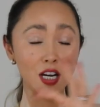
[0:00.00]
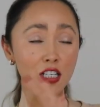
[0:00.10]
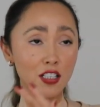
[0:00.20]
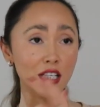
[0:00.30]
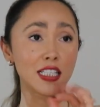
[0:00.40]

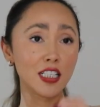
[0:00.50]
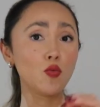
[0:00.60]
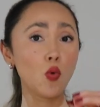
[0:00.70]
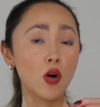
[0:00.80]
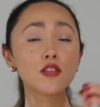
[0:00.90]
because I did
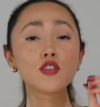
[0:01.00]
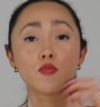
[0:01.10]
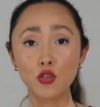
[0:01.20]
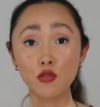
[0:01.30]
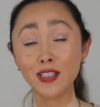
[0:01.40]
want some
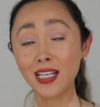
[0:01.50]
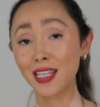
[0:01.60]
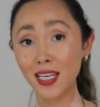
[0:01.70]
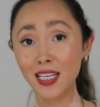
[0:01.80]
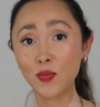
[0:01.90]
shoes like
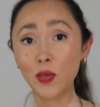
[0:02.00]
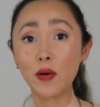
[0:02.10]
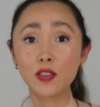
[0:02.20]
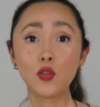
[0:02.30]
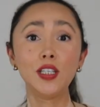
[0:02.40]
this, but I
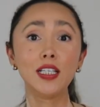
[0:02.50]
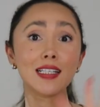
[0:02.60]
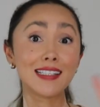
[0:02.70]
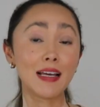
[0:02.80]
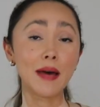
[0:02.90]
was looking
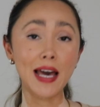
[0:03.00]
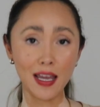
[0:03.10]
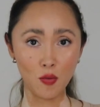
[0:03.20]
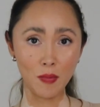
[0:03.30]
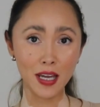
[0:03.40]
at Sam
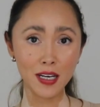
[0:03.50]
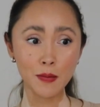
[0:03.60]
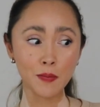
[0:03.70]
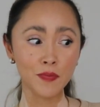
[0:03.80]
Edelman.